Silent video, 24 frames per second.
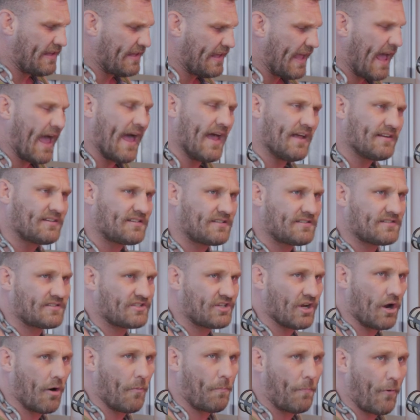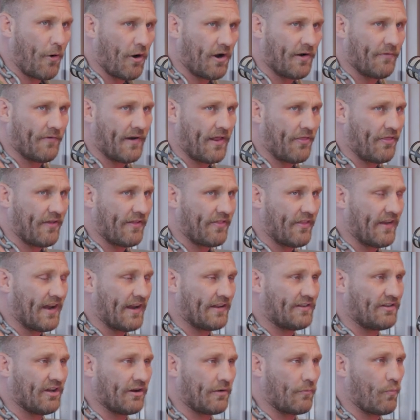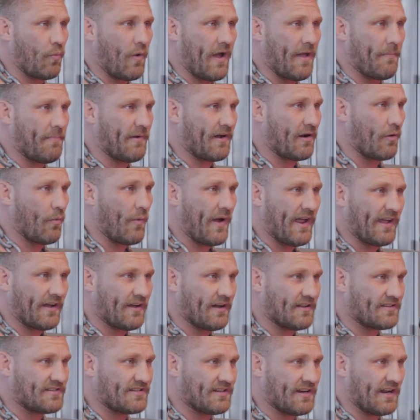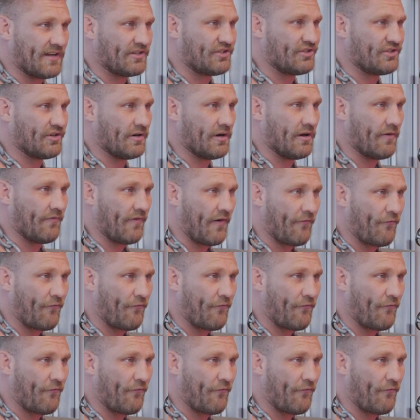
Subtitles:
Yes, so part of it, I think that I took way bigger weight cuts than I should have.